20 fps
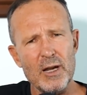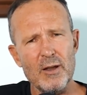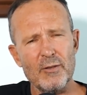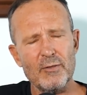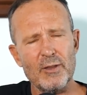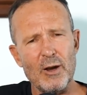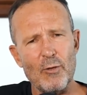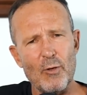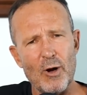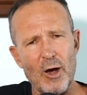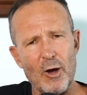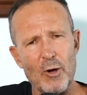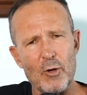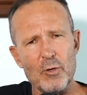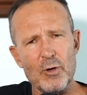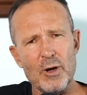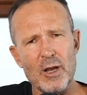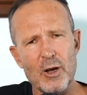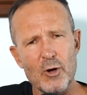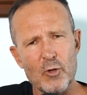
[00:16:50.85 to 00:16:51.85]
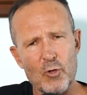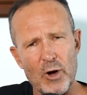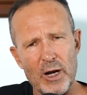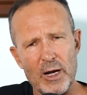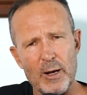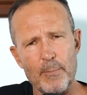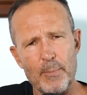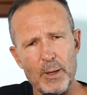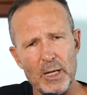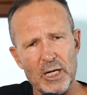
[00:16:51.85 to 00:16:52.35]
their own
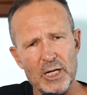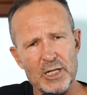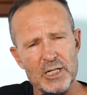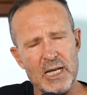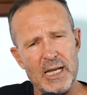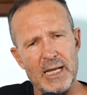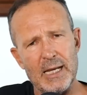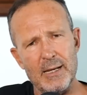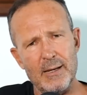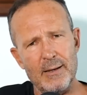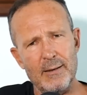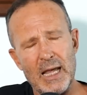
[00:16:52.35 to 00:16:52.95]
credibility